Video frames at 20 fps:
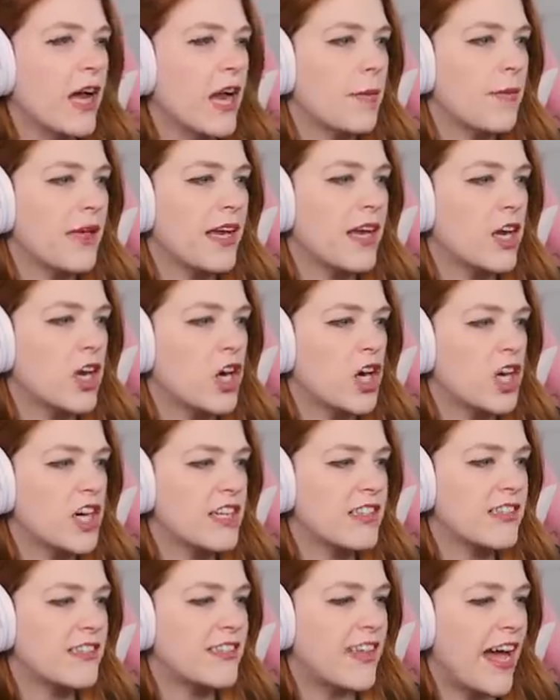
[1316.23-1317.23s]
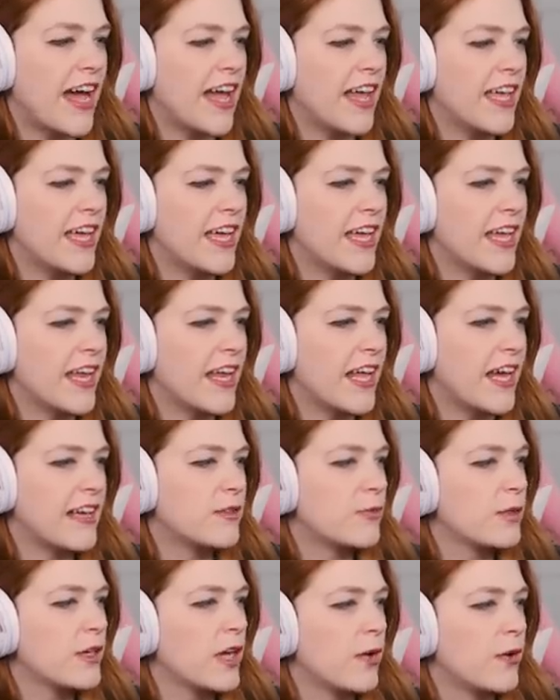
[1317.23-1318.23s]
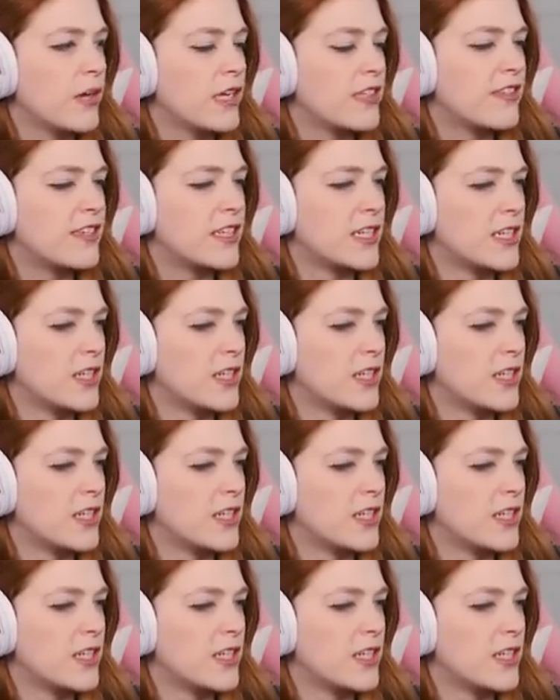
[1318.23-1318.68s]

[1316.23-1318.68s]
We gotta make a garden salad as we always